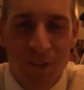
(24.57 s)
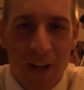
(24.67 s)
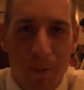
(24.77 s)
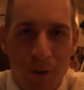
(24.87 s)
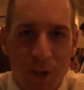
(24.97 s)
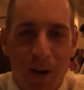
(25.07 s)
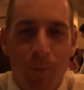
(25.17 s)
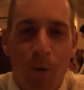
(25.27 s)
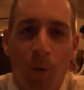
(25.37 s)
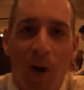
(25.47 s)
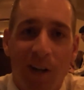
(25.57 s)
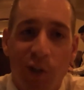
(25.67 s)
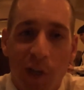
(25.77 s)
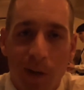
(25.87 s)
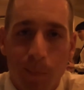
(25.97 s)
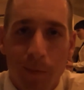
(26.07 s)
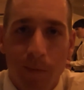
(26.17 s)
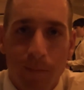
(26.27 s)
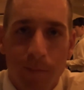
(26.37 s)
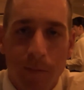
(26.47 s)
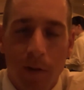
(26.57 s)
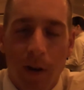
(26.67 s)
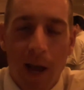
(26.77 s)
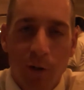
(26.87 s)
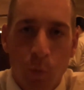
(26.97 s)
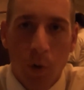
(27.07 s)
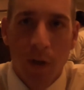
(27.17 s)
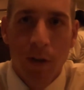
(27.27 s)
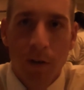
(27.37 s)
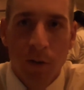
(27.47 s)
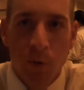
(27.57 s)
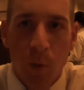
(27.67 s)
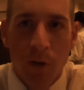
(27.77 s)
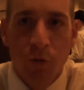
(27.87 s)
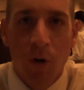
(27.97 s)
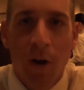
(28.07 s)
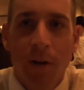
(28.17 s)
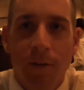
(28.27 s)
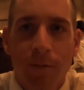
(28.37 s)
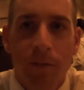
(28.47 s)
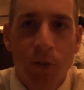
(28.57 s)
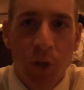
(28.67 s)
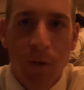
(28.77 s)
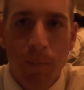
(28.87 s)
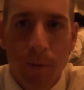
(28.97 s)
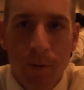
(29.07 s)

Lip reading: Java Chamber, we're at Cheap last week. It's a restaurant. Cheap.